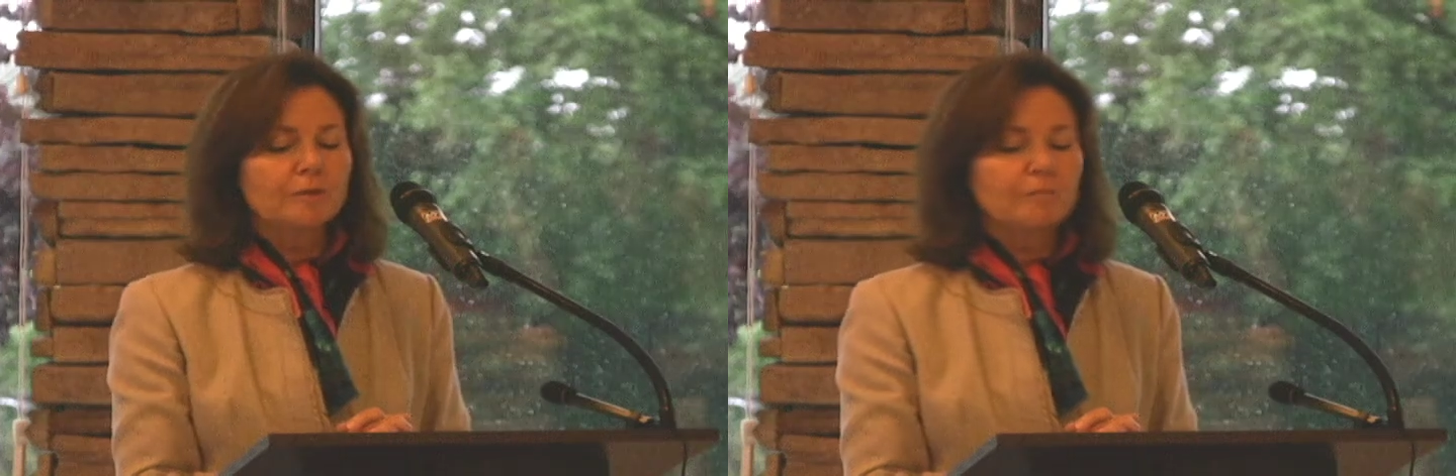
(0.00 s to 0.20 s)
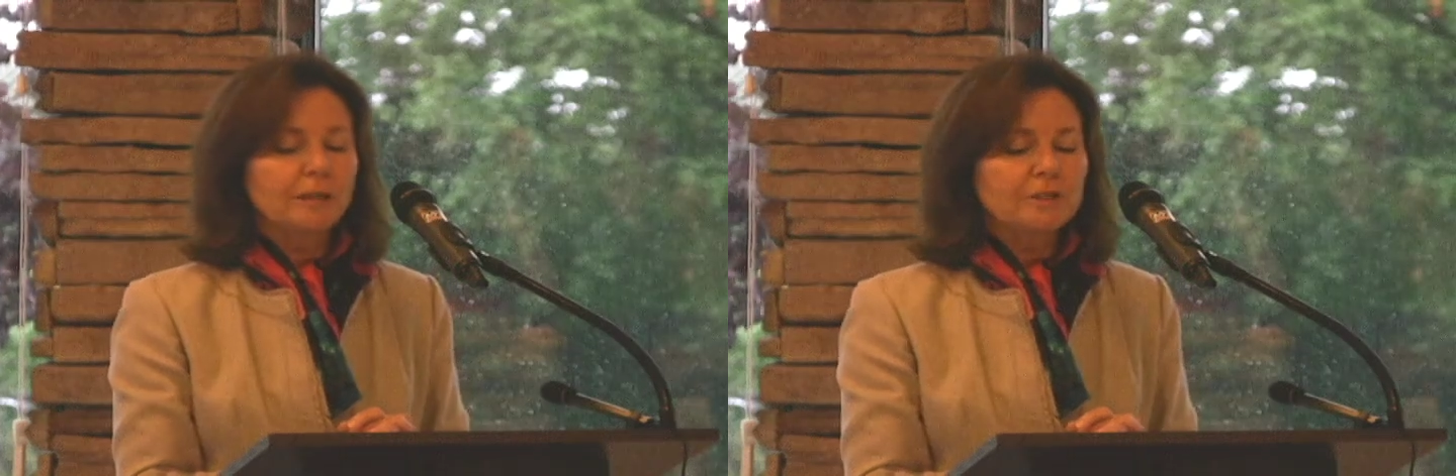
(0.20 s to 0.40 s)

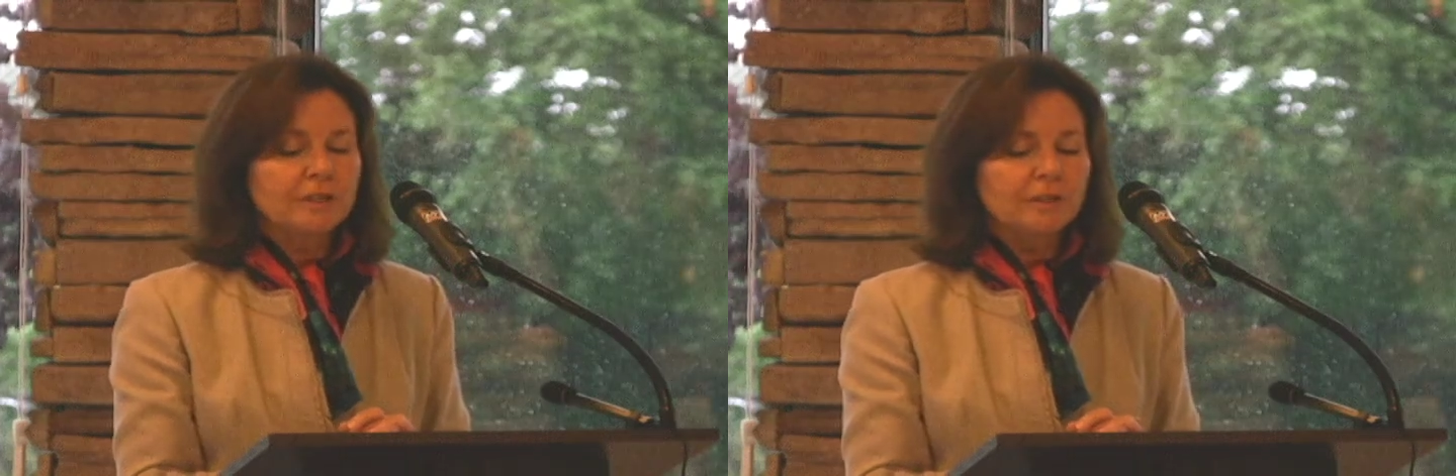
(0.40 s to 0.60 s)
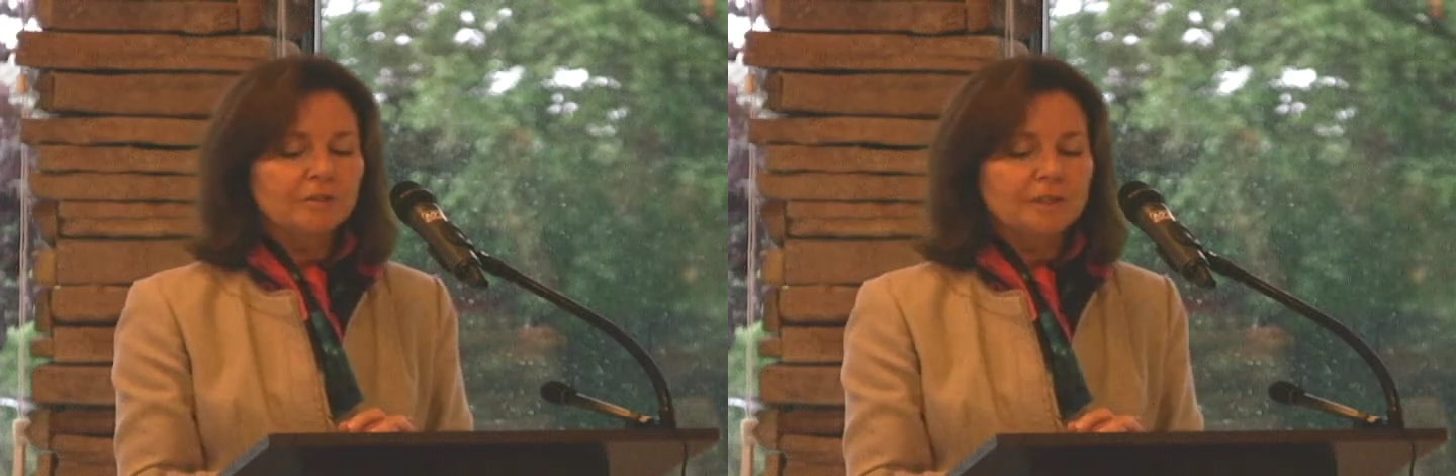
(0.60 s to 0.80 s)
of budget
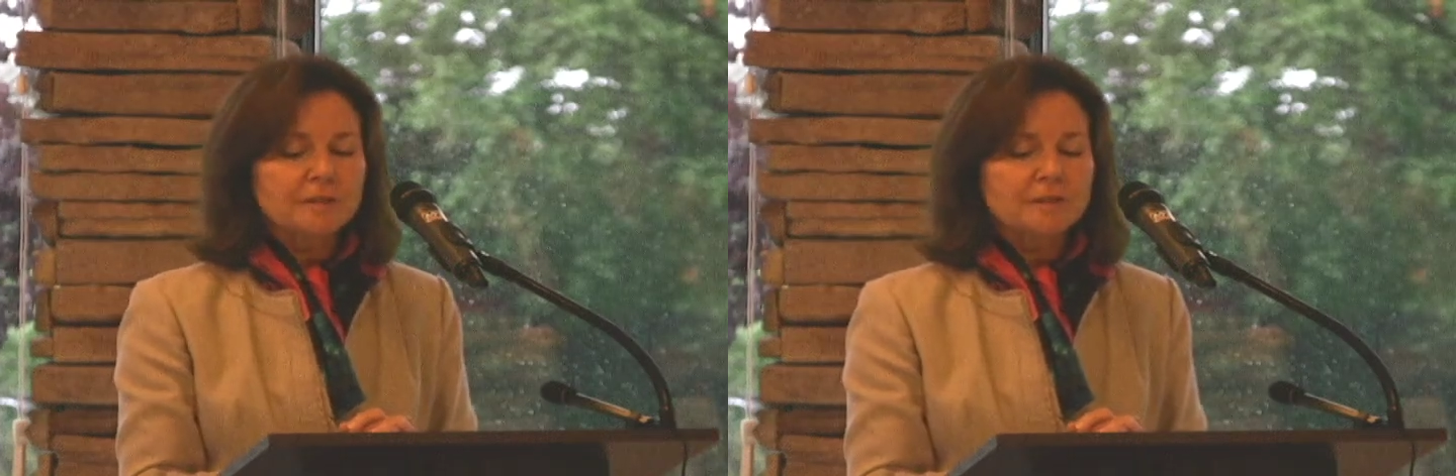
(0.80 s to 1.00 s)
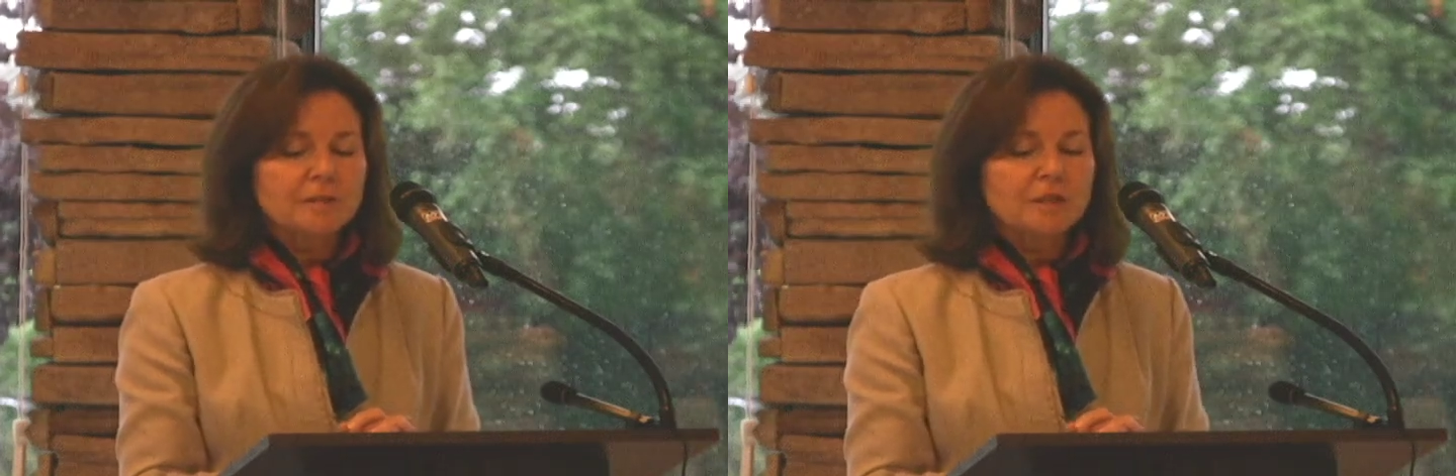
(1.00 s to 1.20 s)

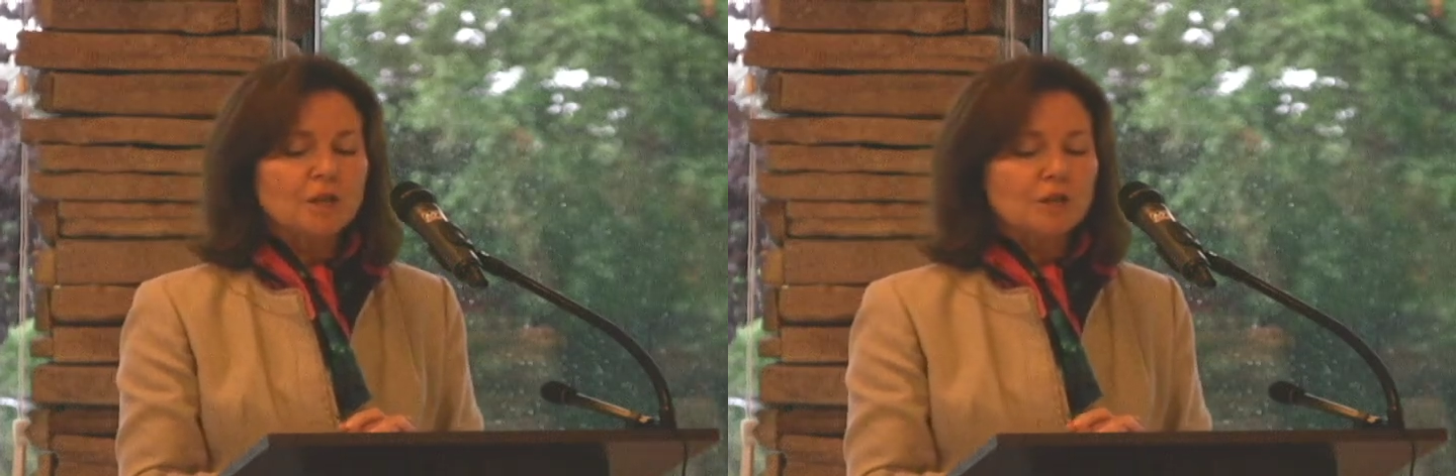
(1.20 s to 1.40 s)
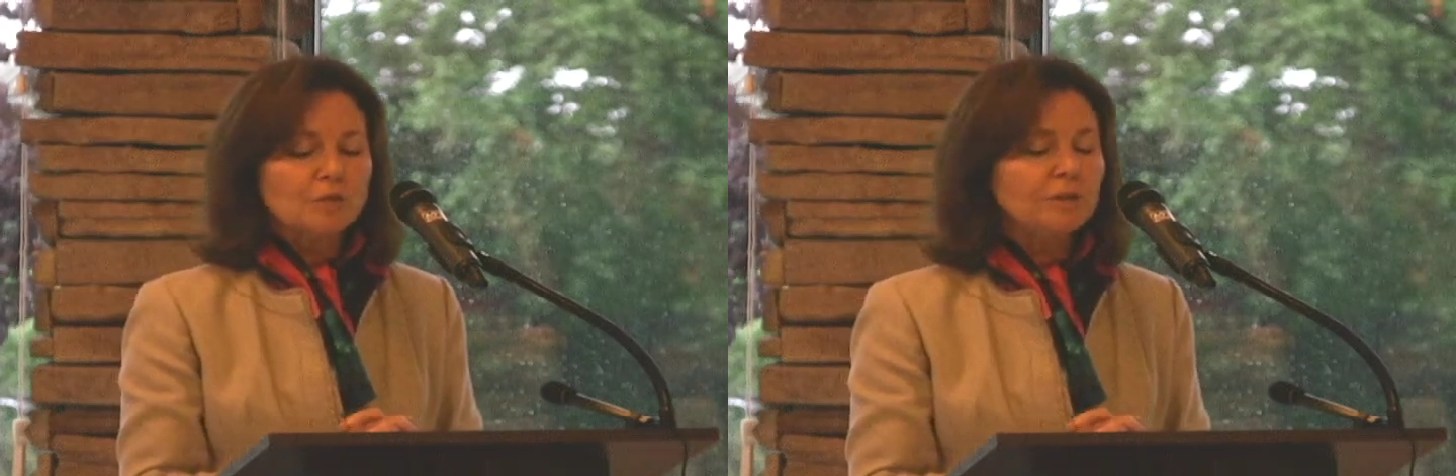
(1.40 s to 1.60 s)
increases,
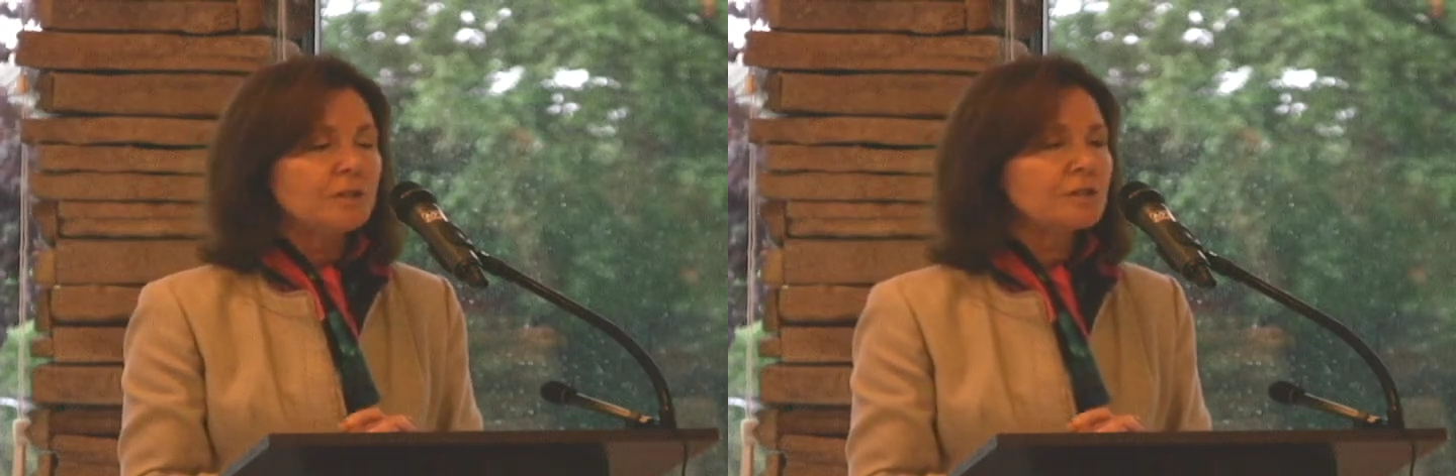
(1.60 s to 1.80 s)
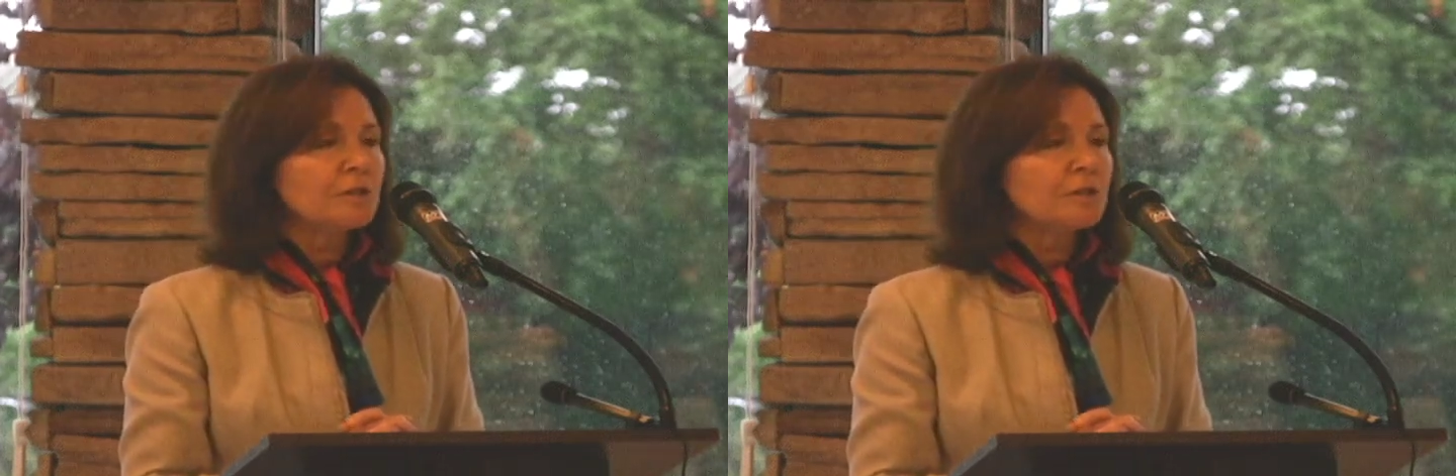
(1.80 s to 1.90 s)
you need to